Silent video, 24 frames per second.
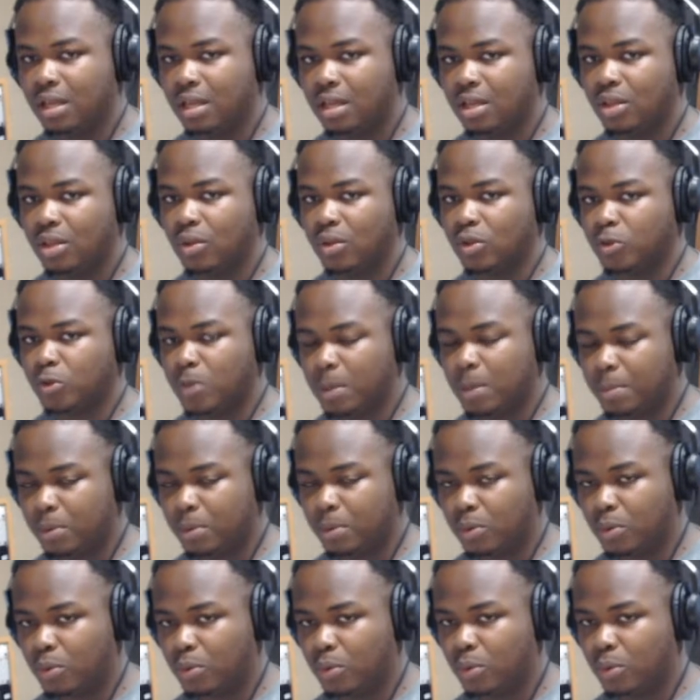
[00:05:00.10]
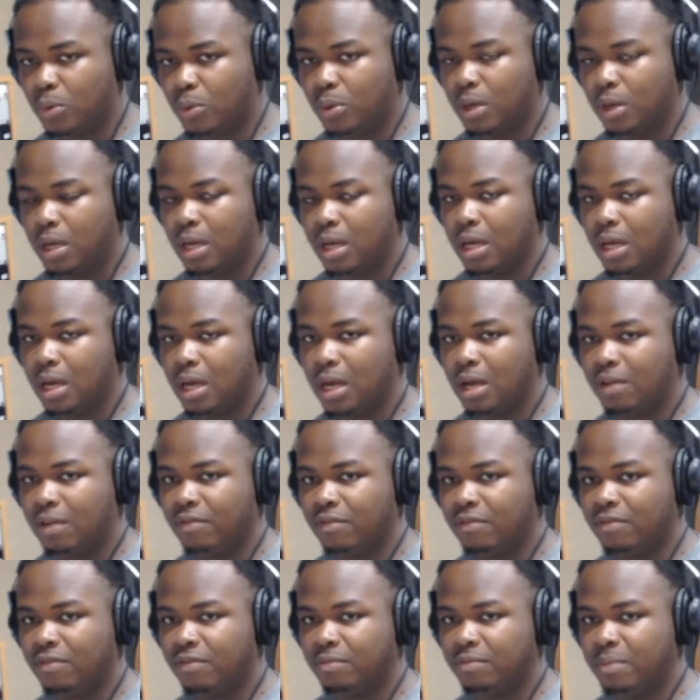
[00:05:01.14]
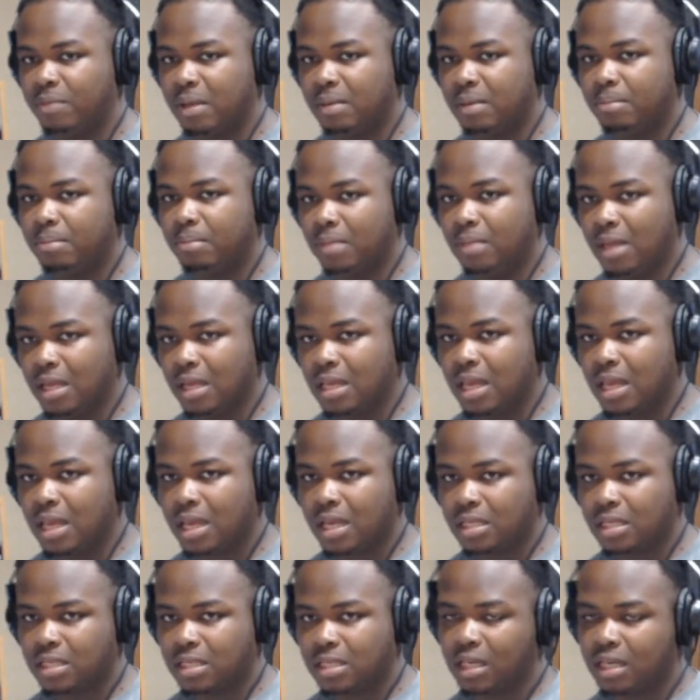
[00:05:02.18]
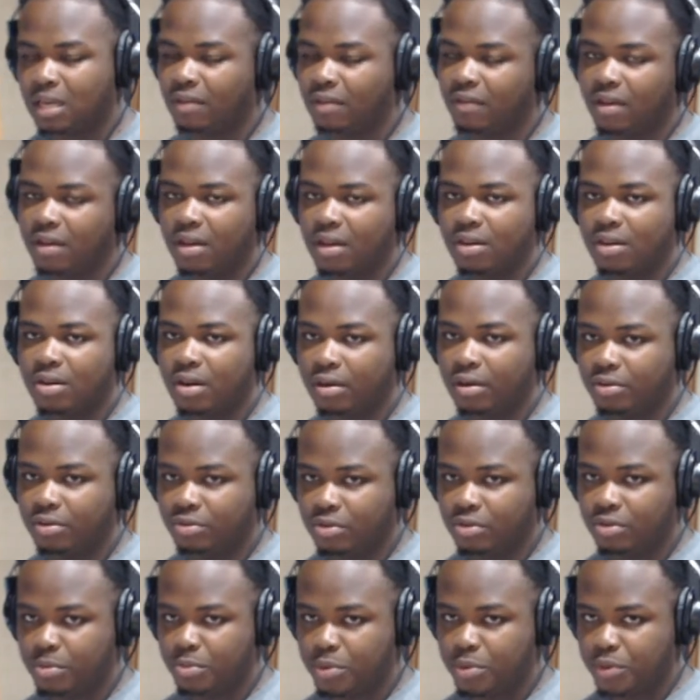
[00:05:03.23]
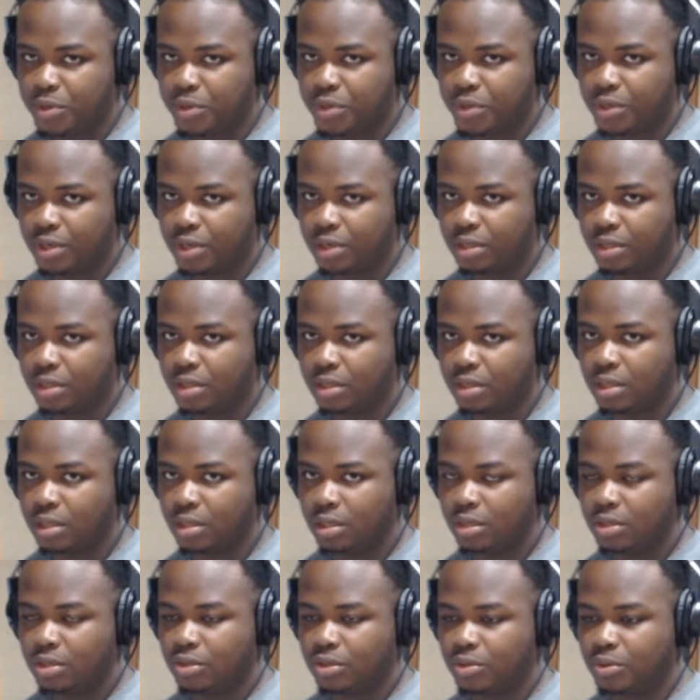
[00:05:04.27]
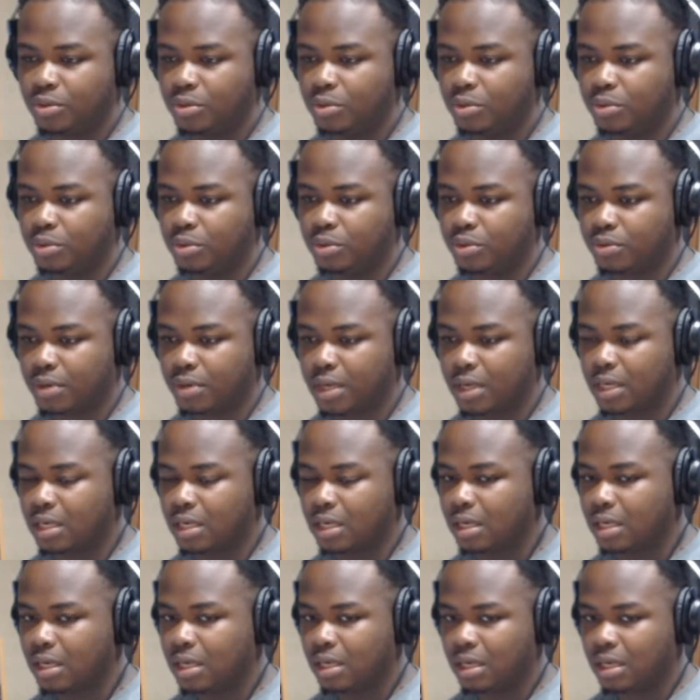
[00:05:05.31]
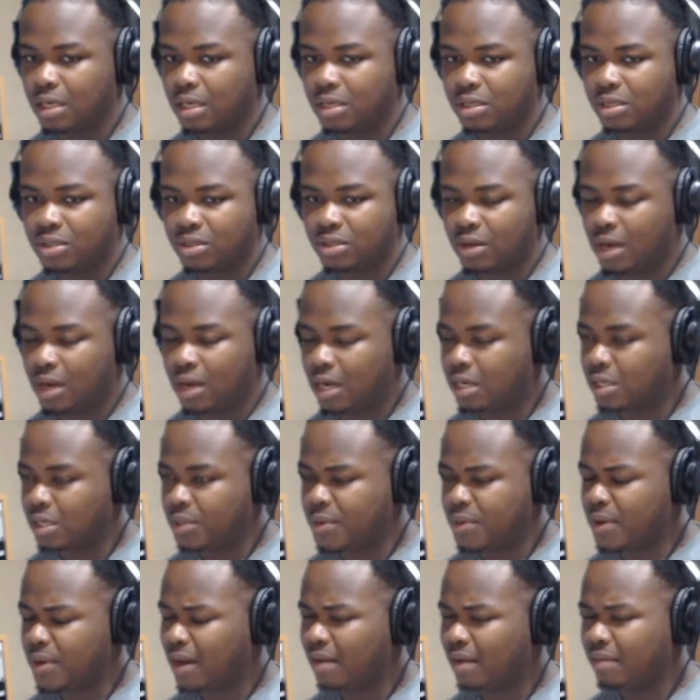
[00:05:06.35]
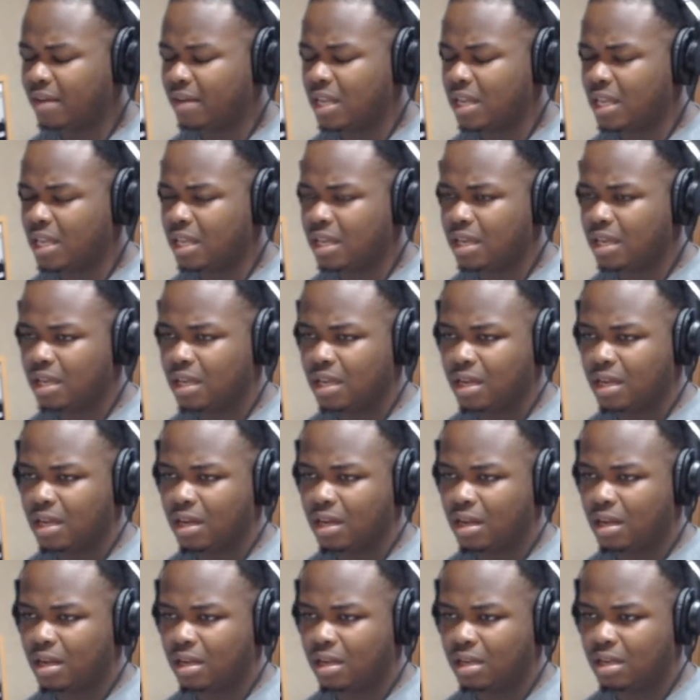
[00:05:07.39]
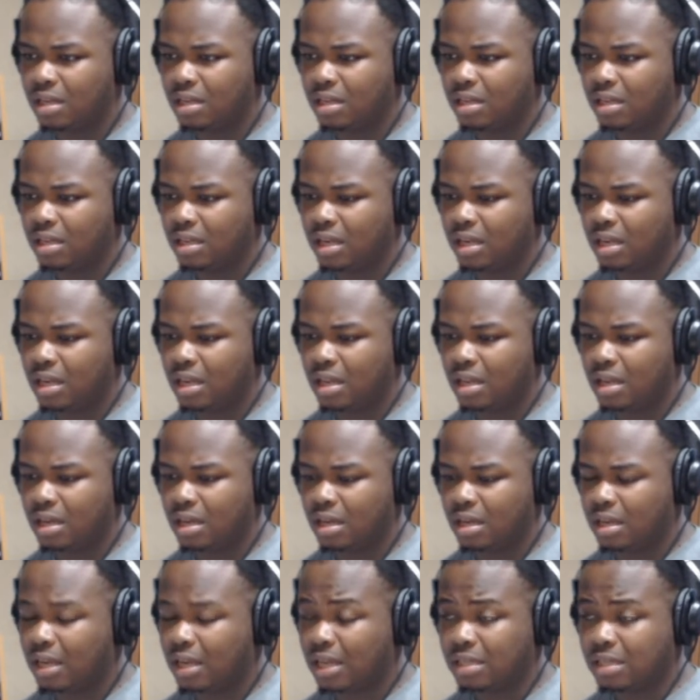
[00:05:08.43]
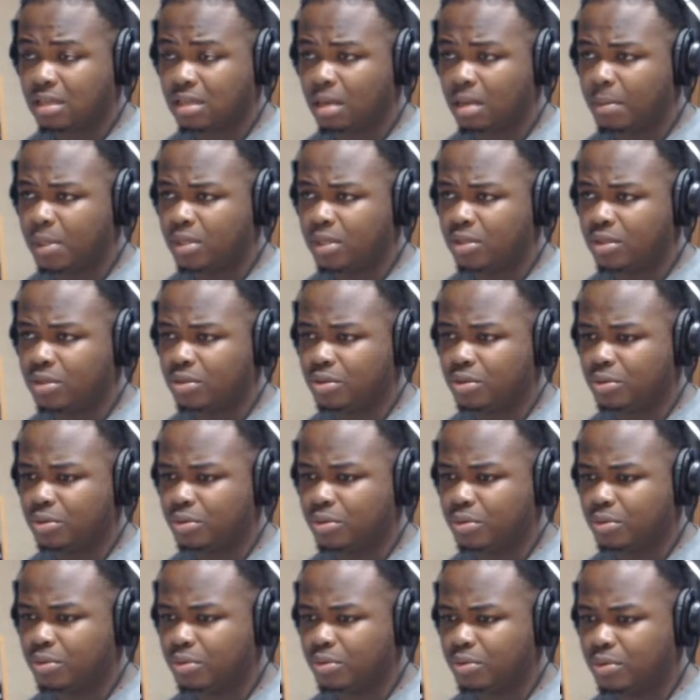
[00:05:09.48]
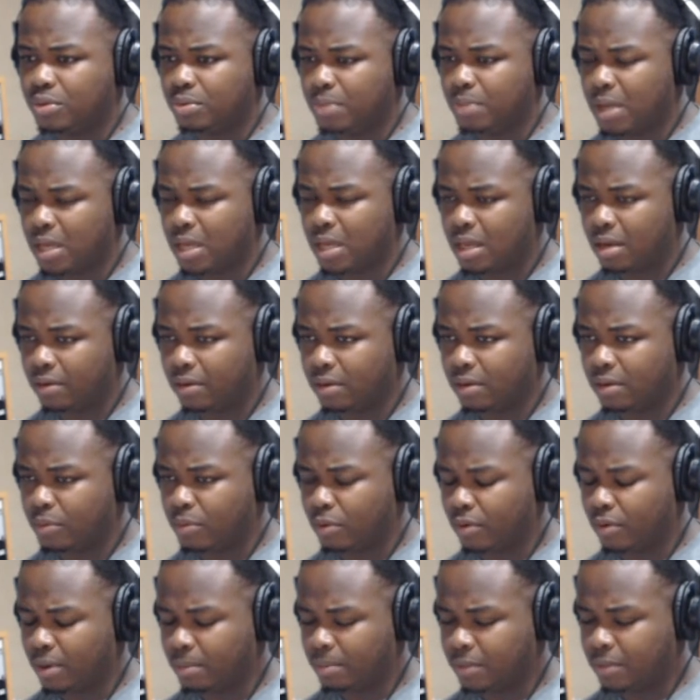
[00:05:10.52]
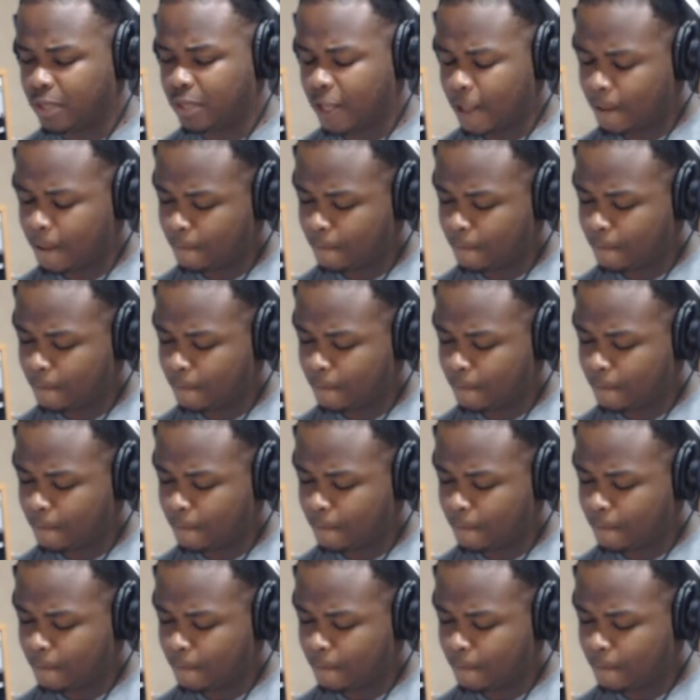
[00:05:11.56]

those people who have been making a significant contribution to cricket. Sir Andy, do you have any last comments to make here in the program today?